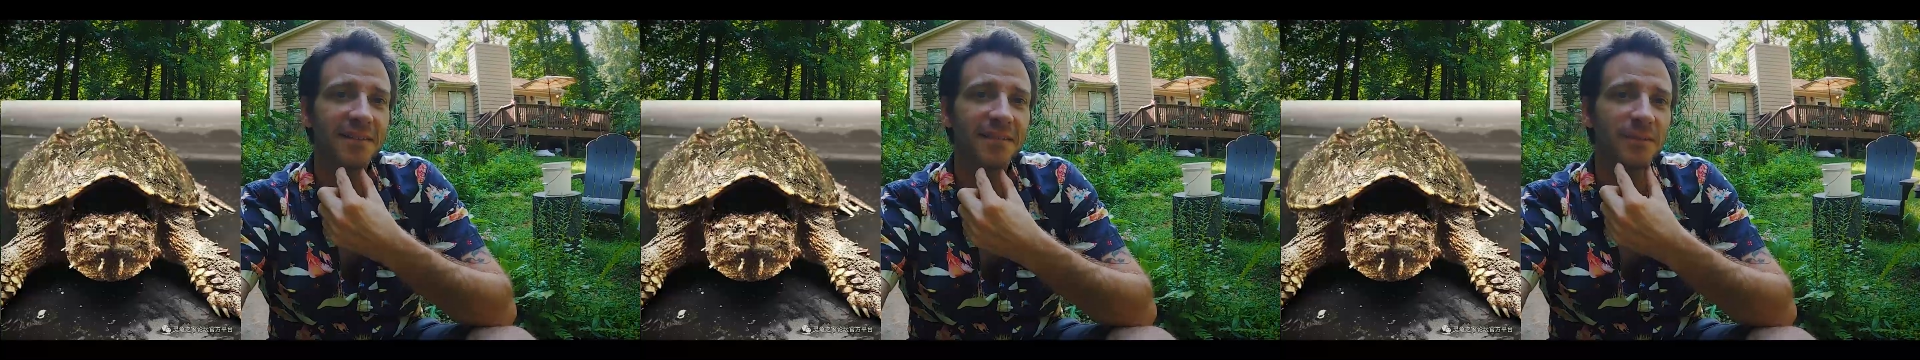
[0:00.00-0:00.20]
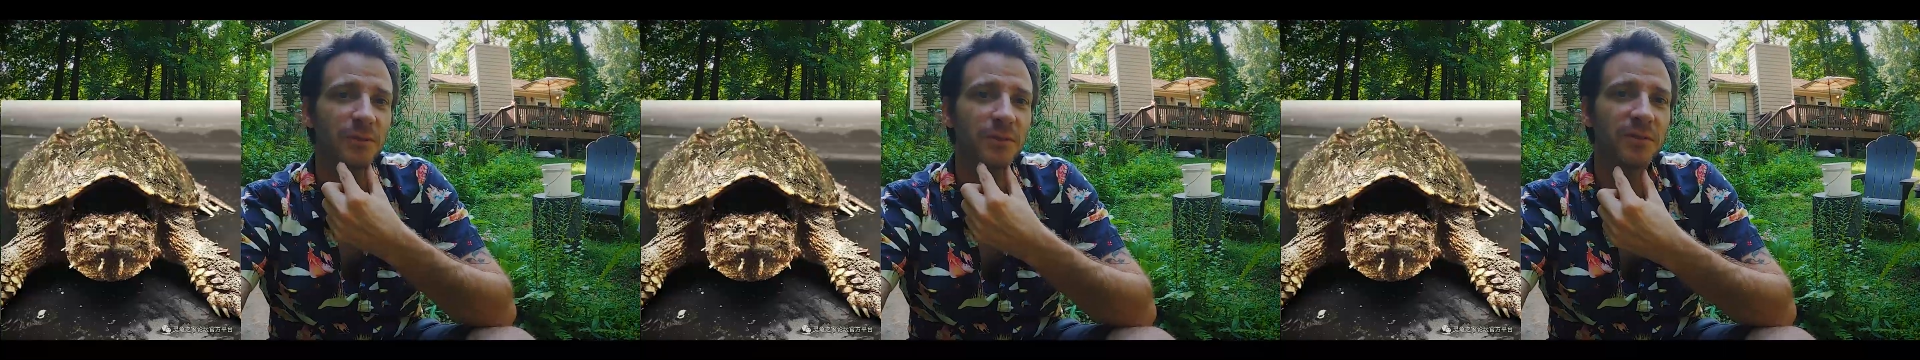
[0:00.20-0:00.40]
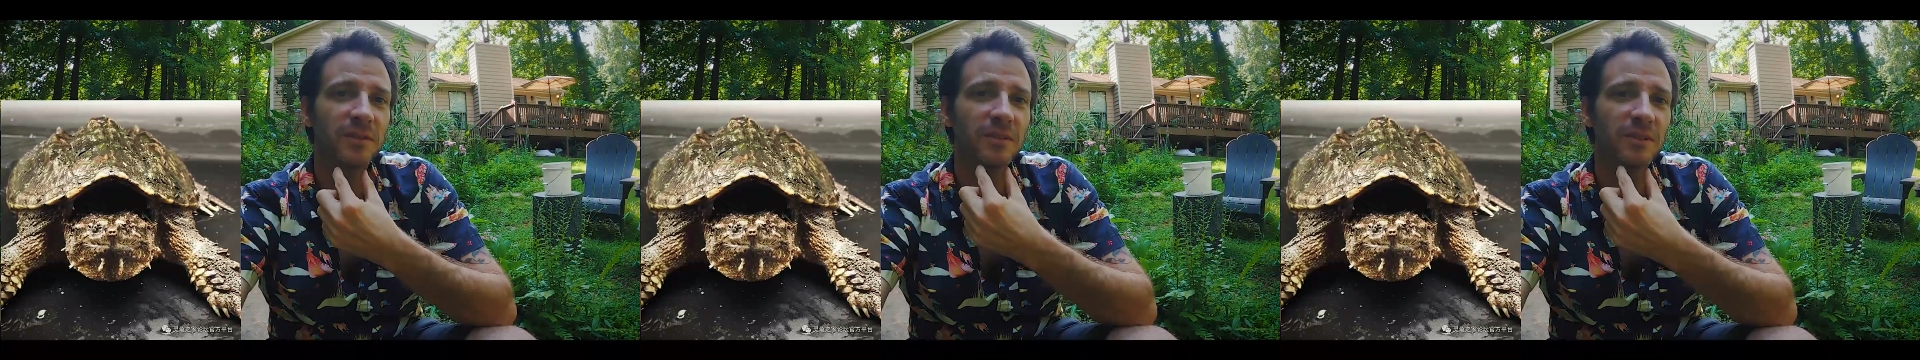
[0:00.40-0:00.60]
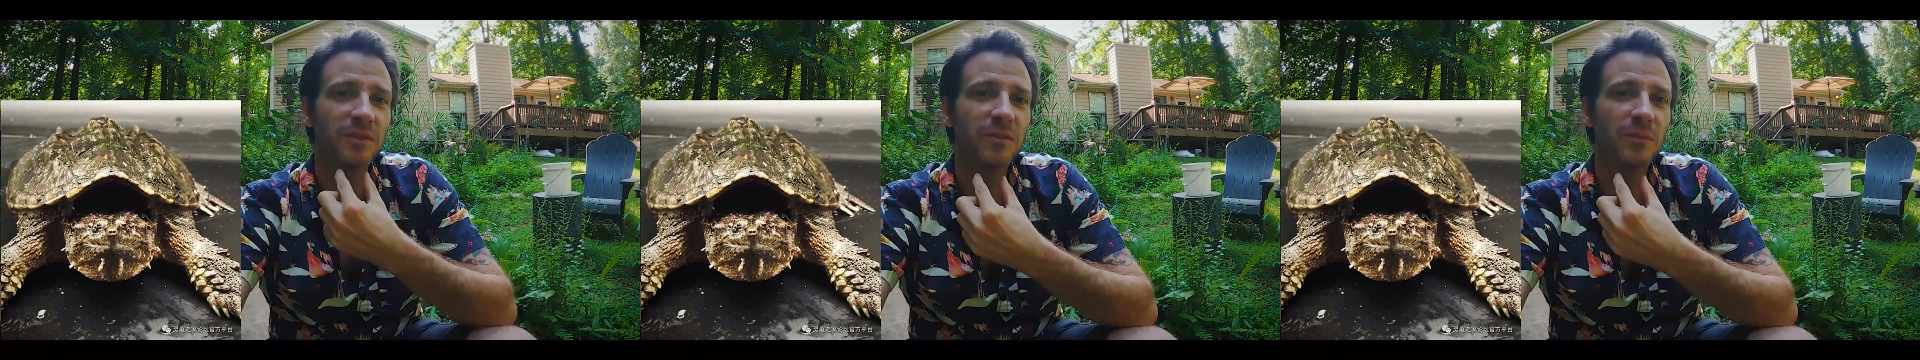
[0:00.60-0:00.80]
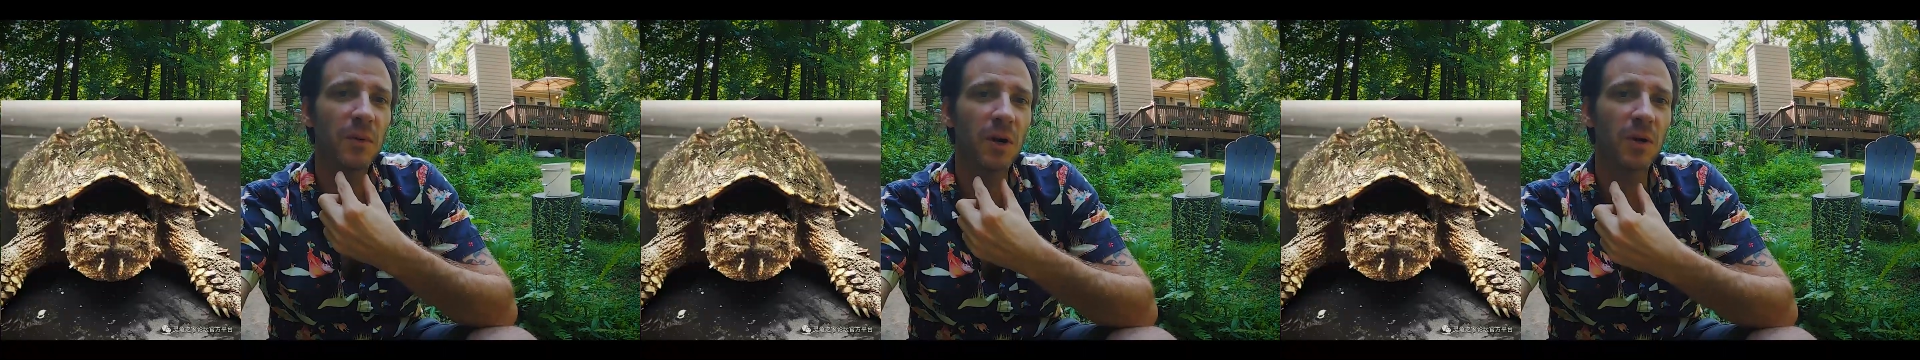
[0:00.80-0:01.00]
little
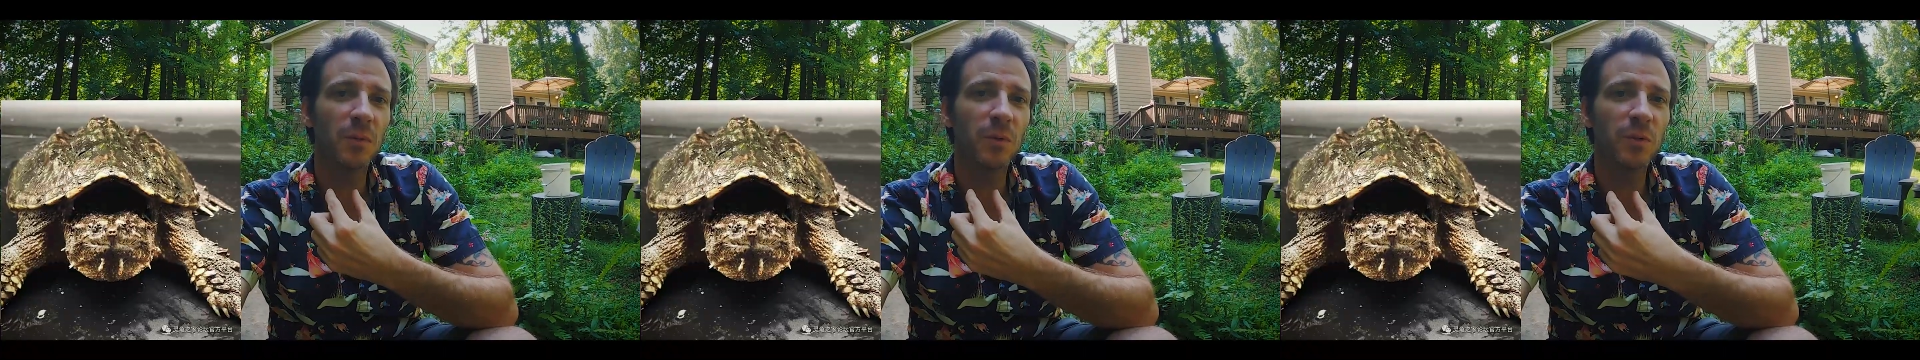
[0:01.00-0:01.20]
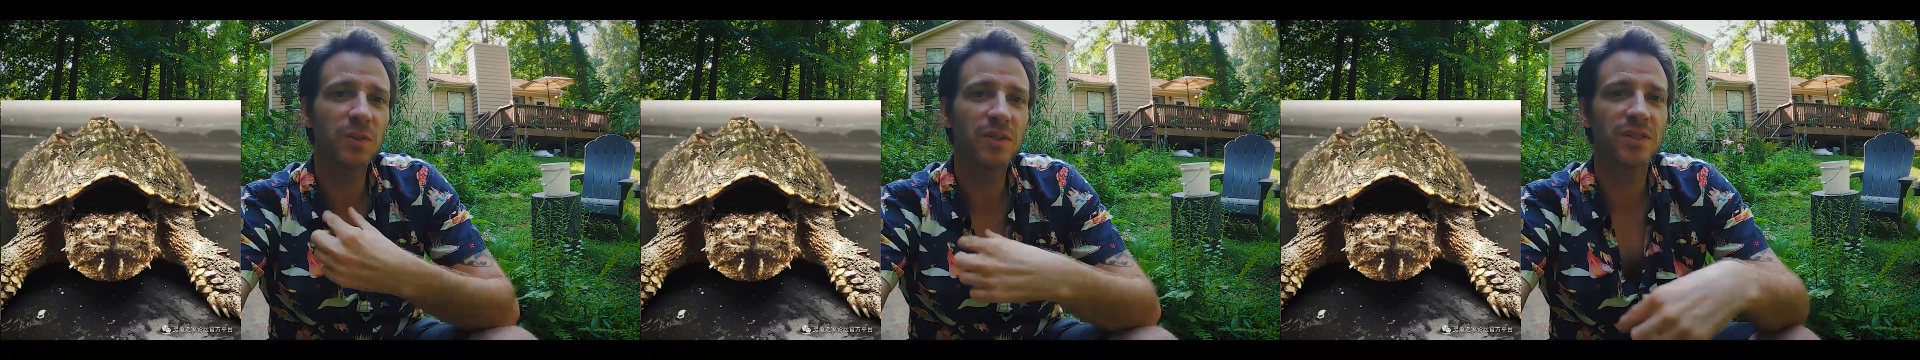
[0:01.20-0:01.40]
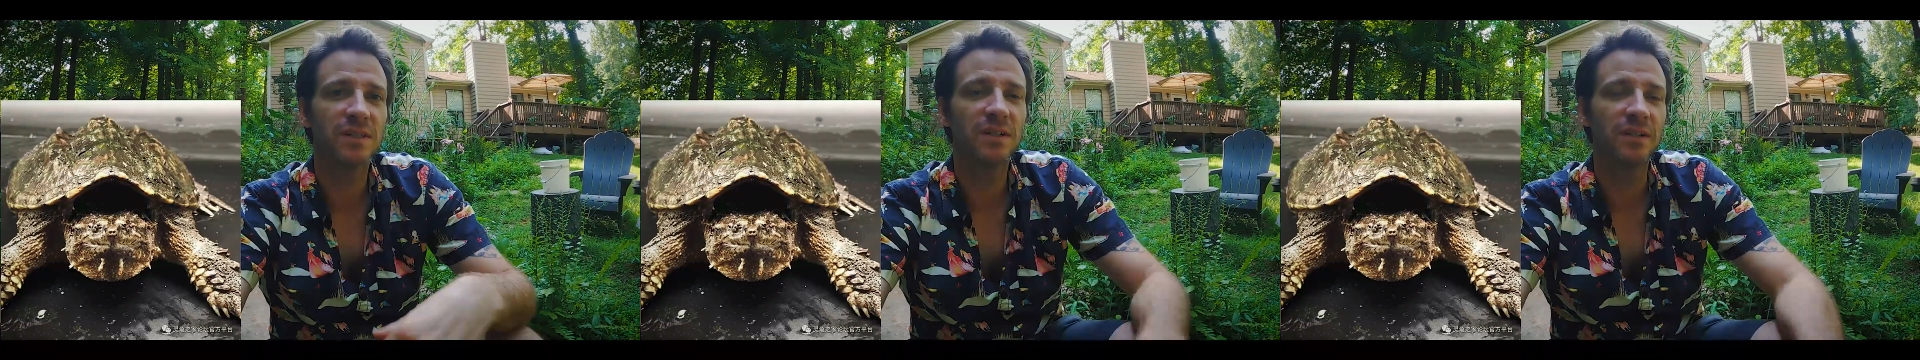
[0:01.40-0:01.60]
barbels